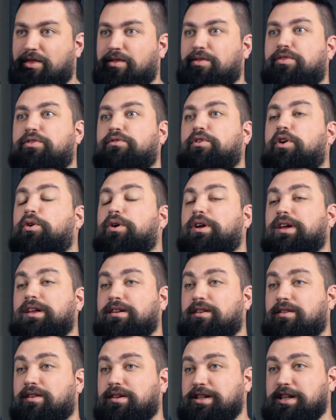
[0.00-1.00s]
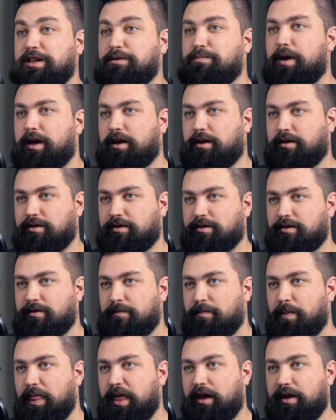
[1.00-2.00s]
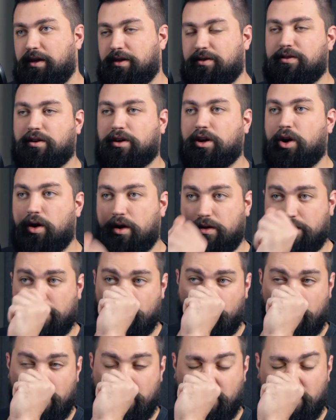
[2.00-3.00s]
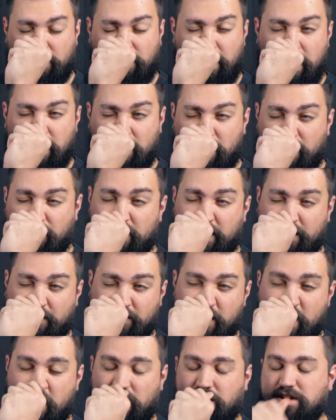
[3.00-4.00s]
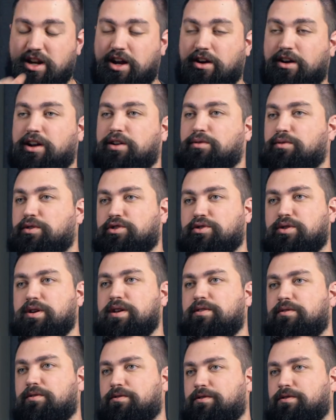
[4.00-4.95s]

throwing into the deep end is to go on one of these kind of, like, solitary retreats or